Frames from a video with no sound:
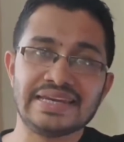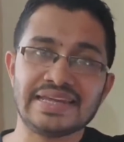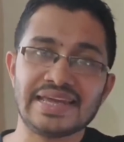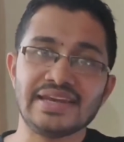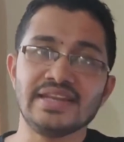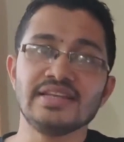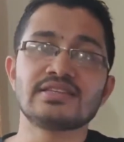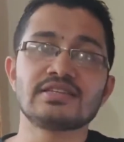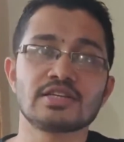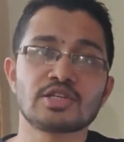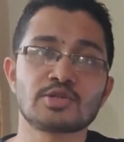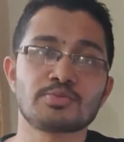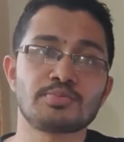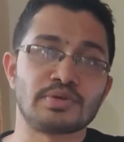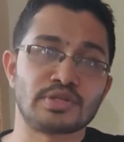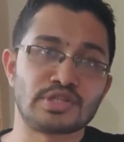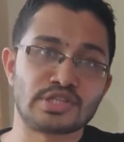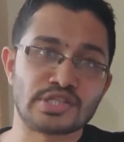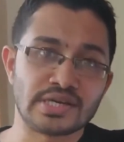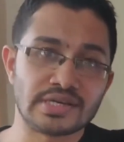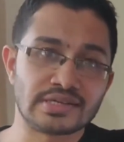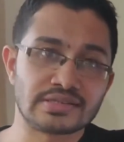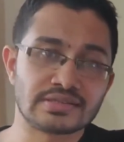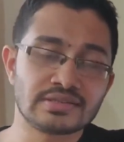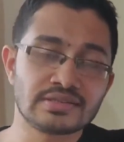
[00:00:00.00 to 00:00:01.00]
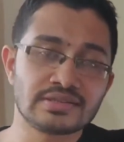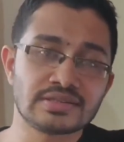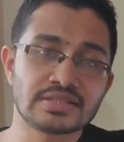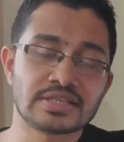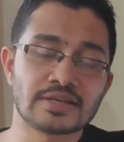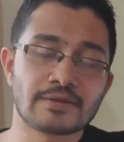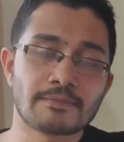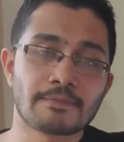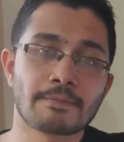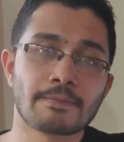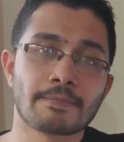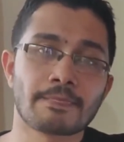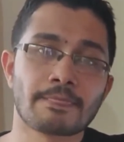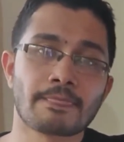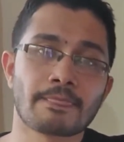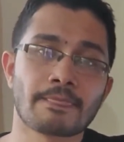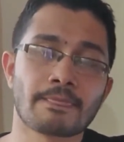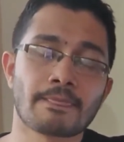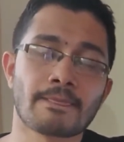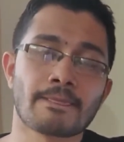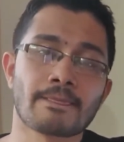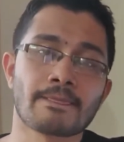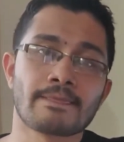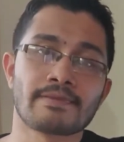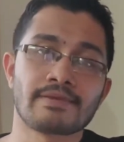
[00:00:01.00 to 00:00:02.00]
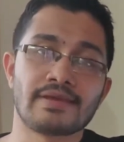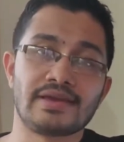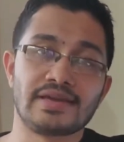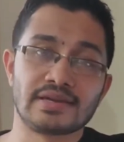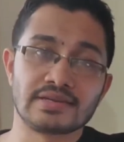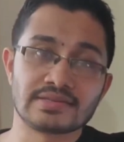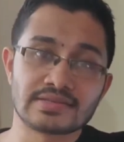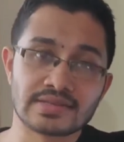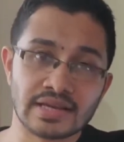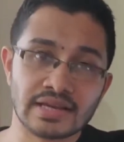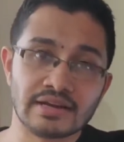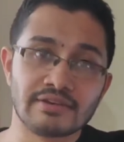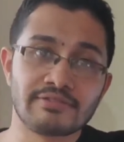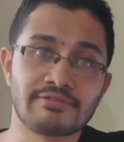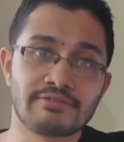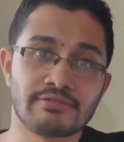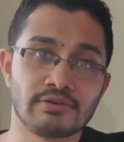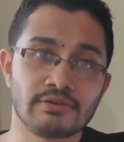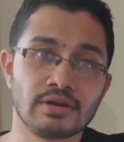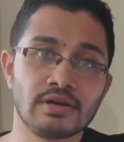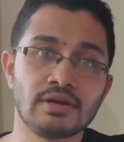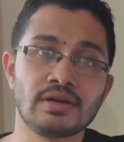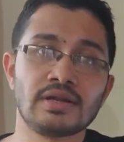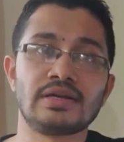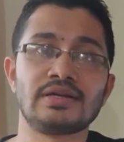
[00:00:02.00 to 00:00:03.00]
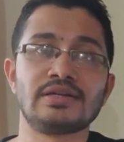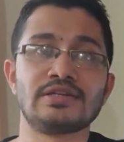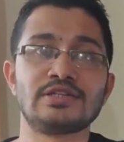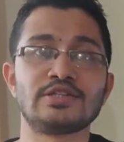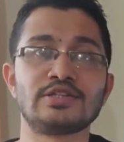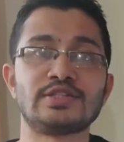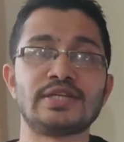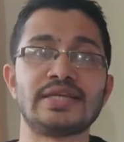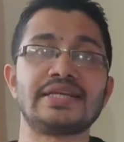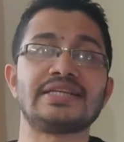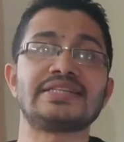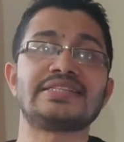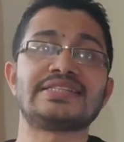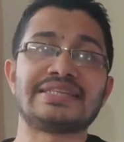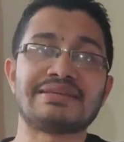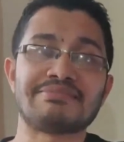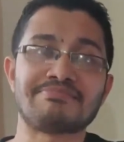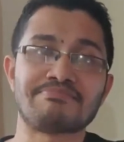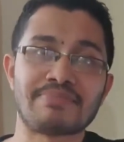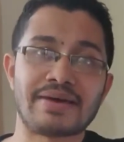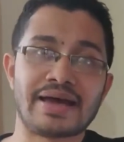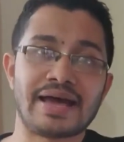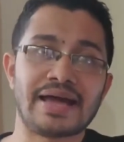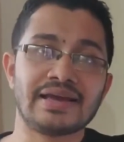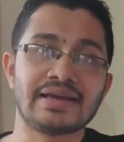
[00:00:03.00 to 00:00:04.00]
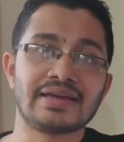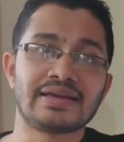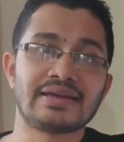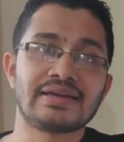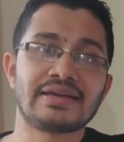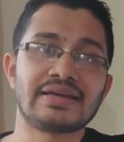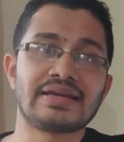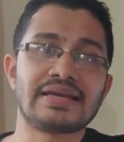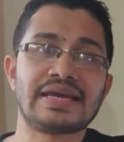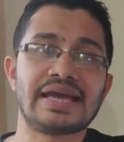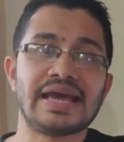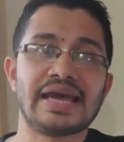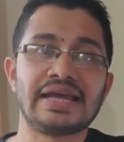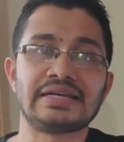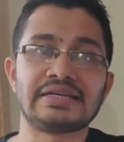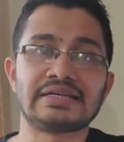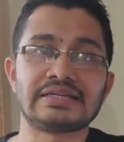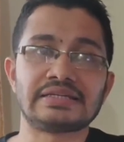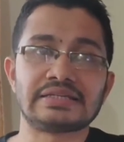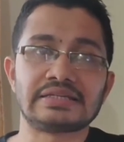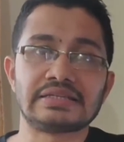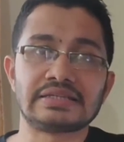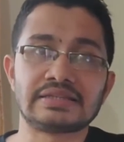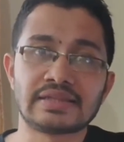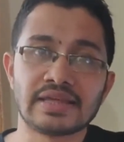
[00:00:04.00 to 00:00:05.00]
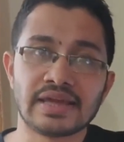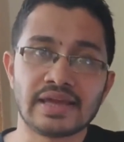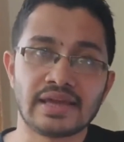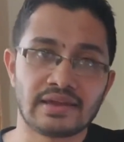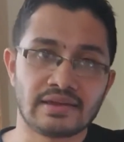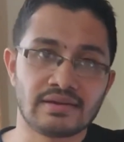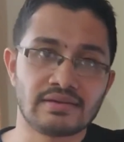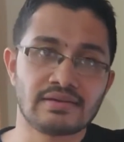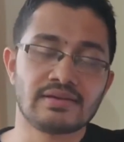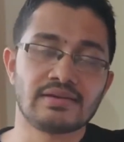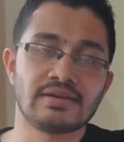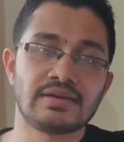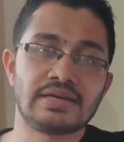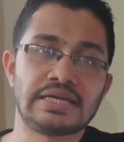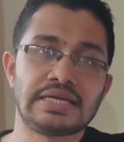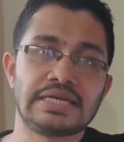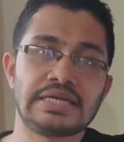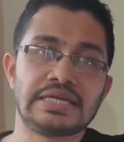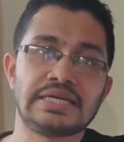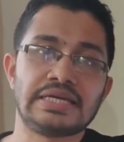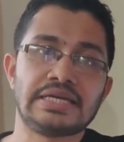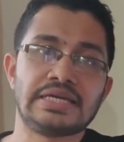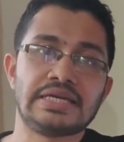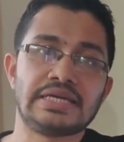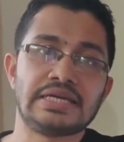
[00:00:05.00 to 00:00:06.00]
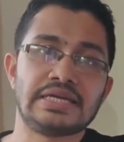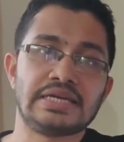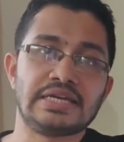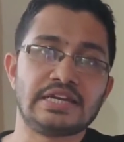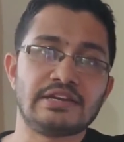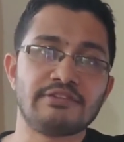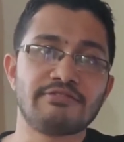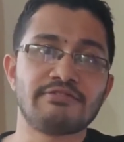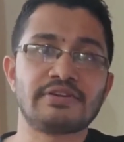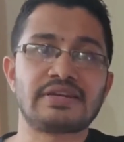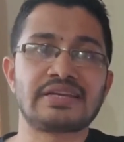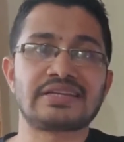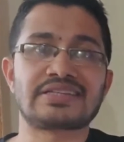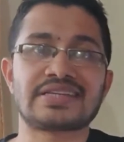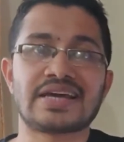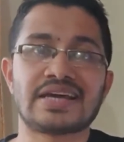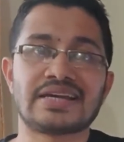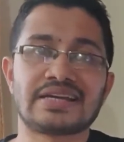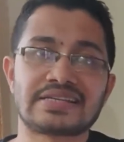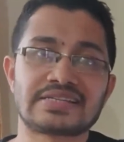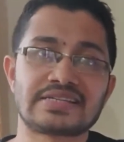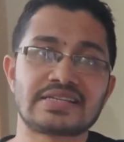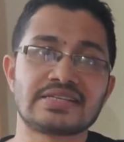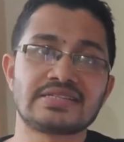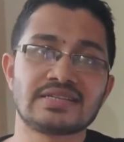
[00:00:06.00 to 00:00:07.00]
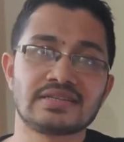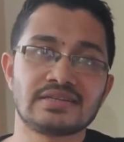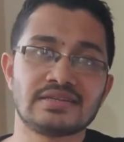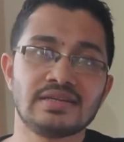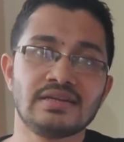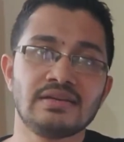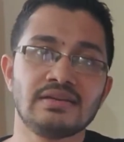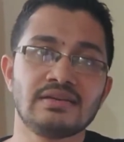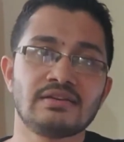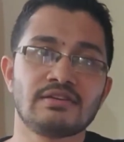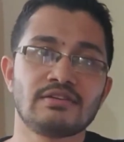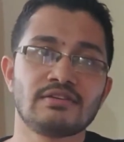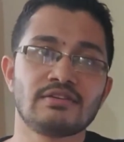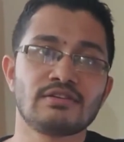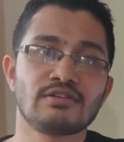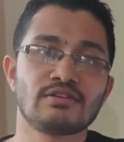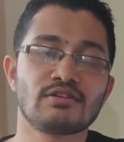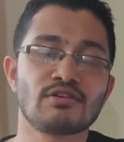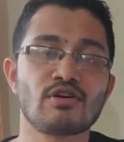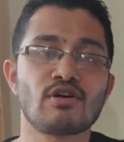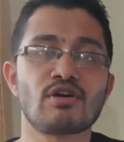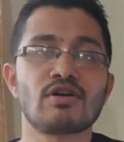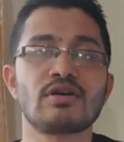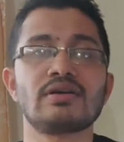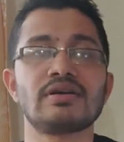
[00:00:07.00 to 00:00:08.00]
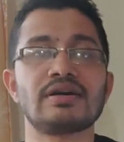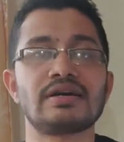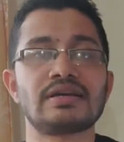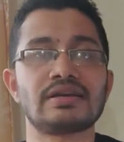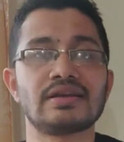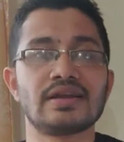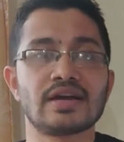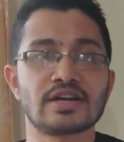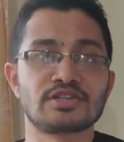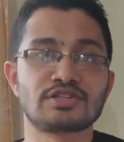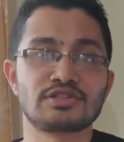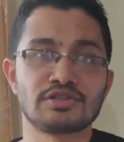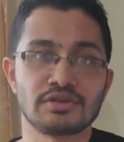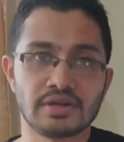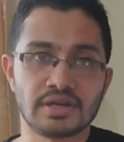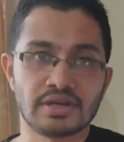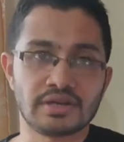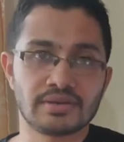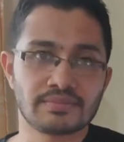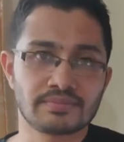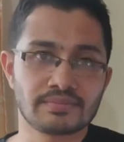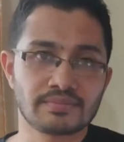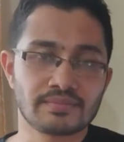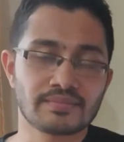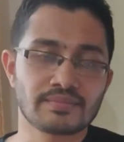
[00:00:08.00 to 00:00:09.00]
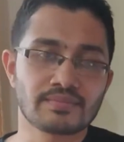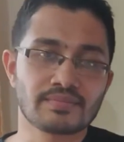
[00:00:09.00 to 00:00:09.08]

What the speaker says: In any such purchases, it is helpful to take a step back and think if it is a necessity or a luxury.